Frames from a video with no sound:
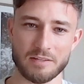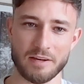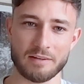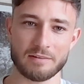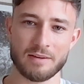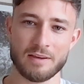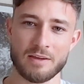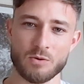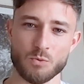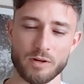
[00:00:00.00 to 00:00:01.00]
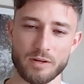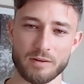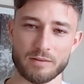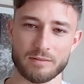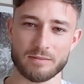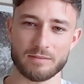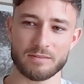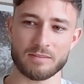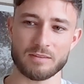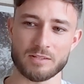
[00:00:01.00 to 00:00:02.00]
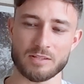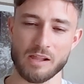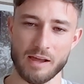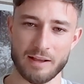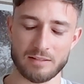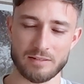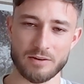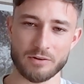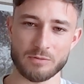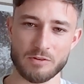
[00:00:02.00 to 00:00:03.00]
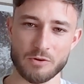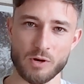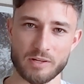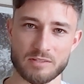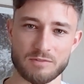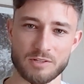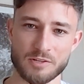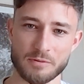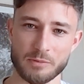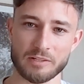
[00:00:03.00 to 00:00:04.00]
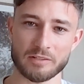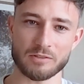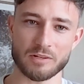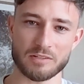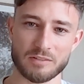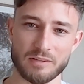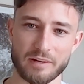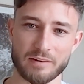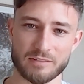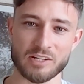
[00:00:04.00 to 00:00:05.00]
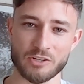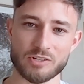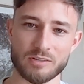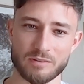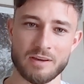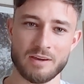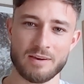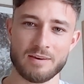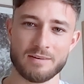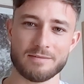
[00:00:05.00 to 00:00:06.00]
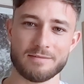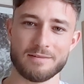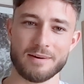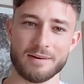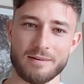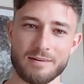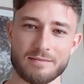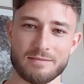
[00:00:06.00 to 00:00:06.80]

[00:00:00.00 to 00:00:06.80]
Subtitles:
yet, where there's likely going to be quite severe geopolitical tension. We're